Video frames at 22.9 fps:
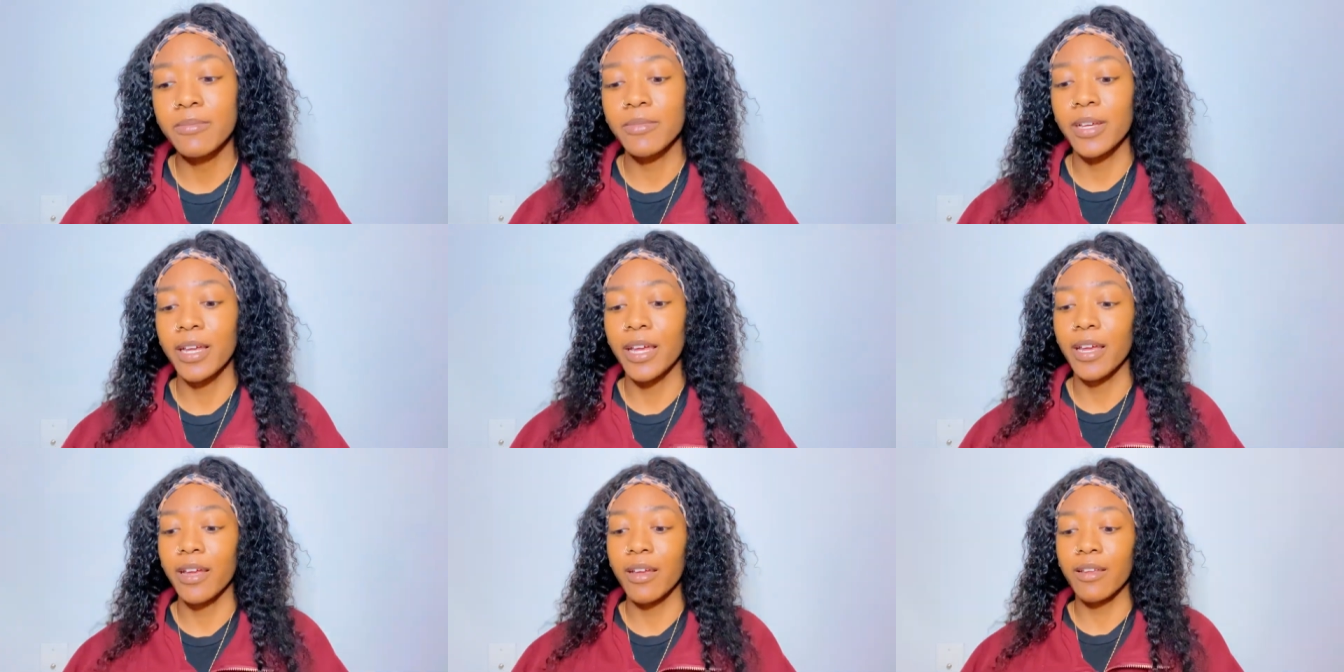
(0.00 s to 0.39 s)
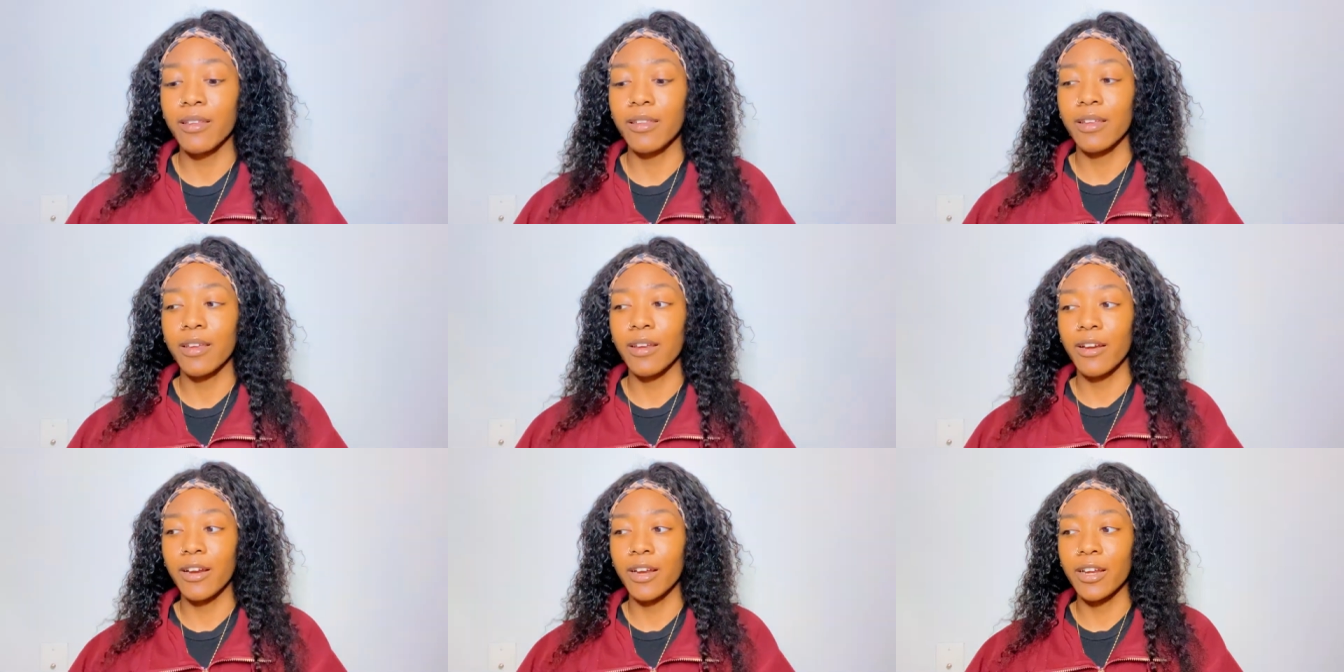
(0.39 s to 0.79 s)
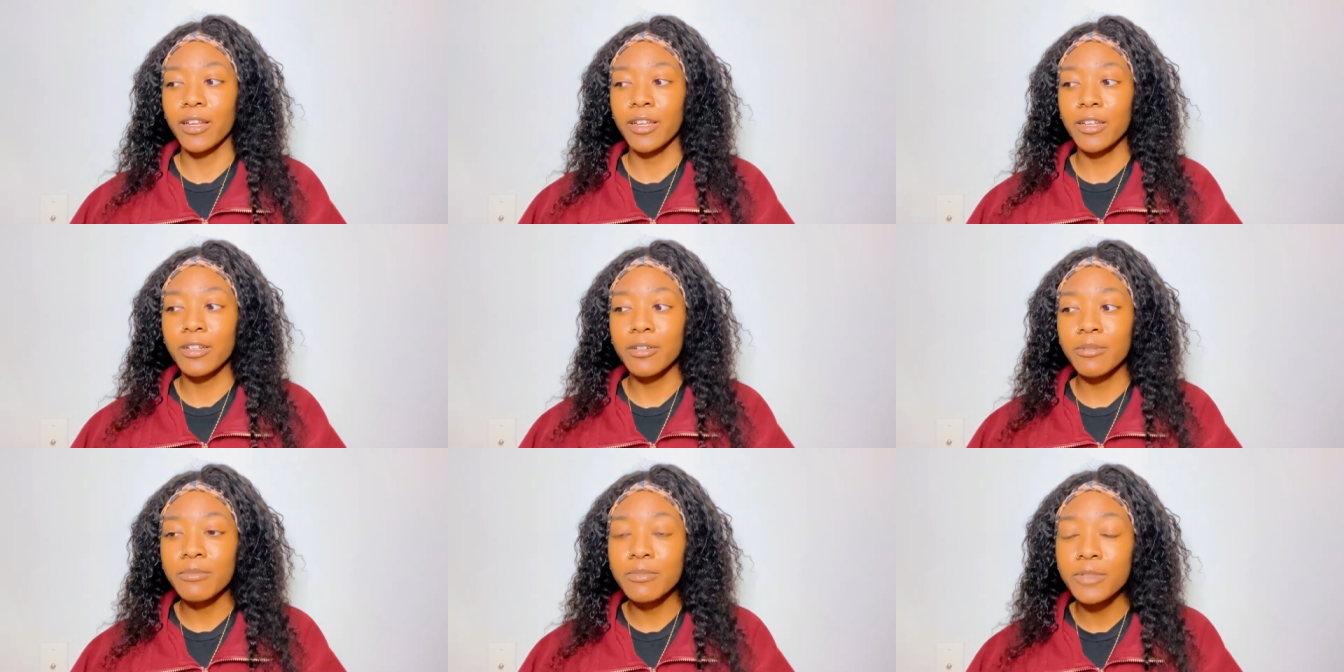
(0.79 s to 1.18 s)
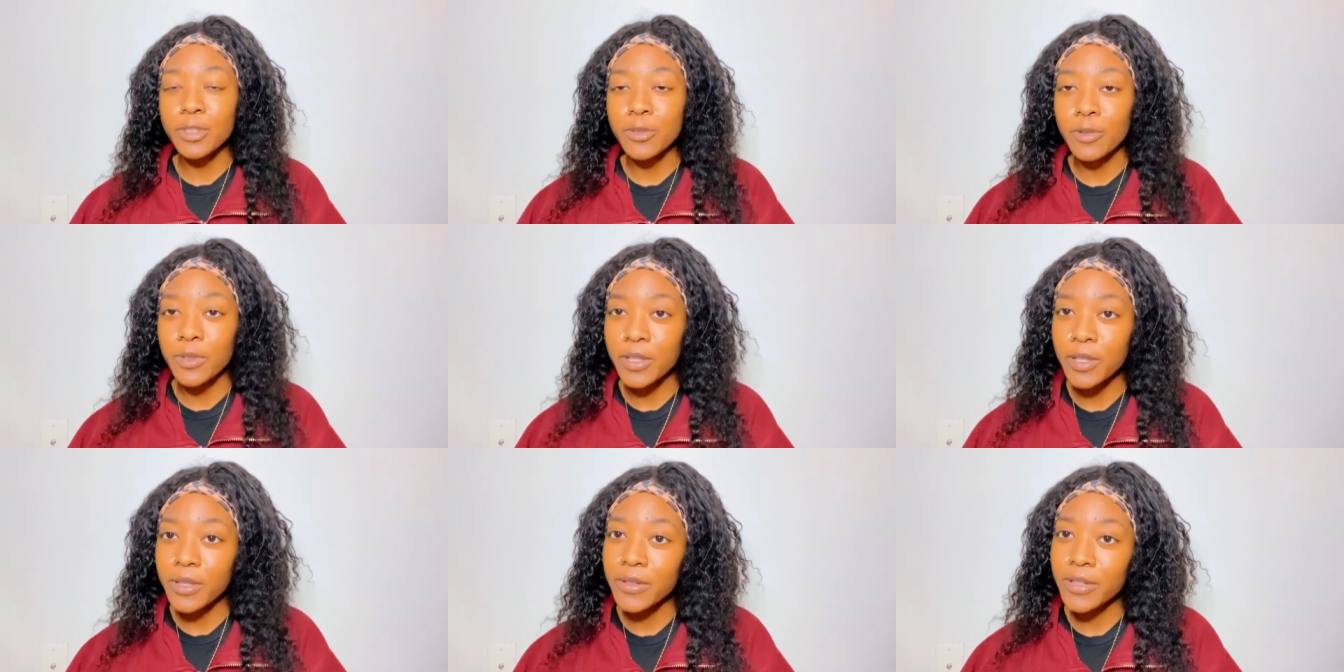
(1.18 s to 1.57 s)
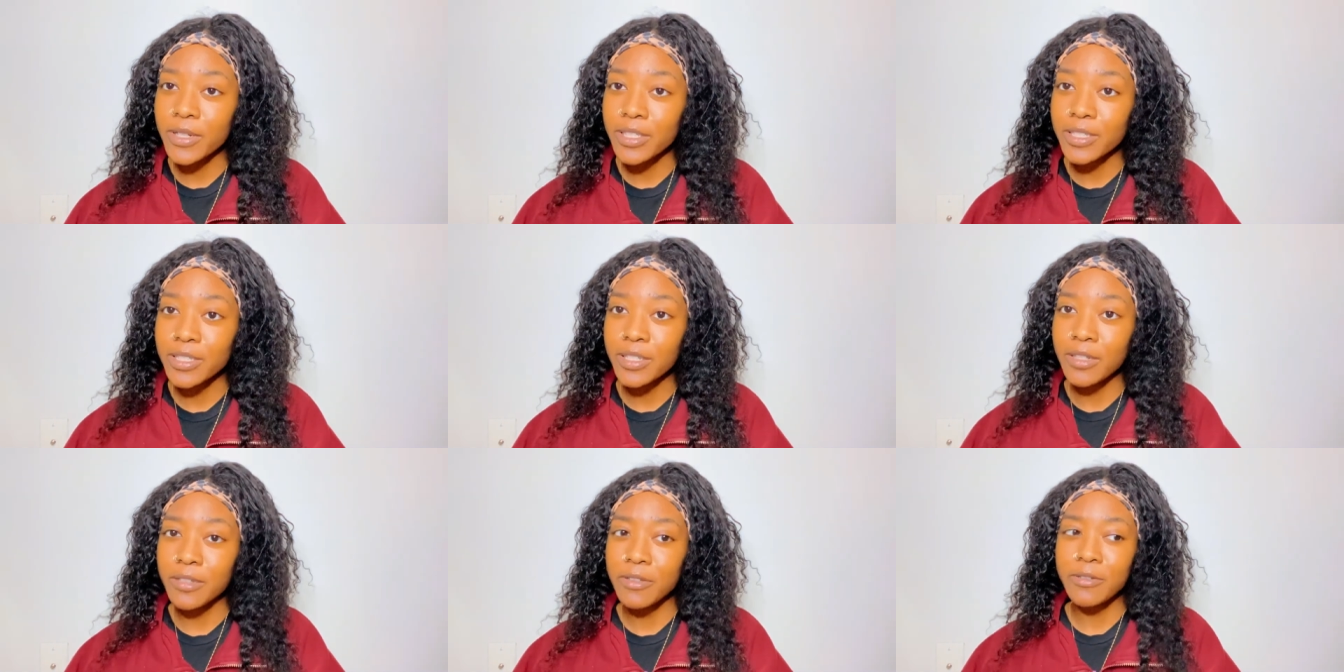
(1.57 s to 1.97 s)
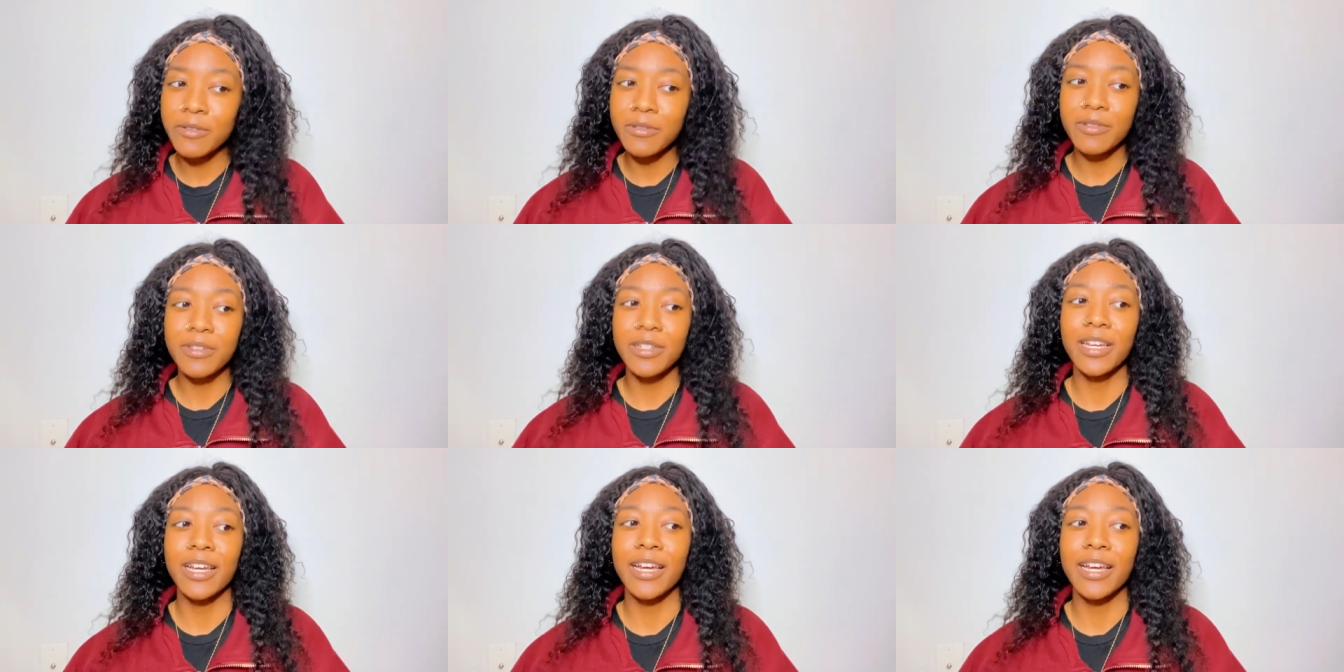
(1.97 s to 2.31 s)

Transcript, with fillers: And here I am, 23 years old,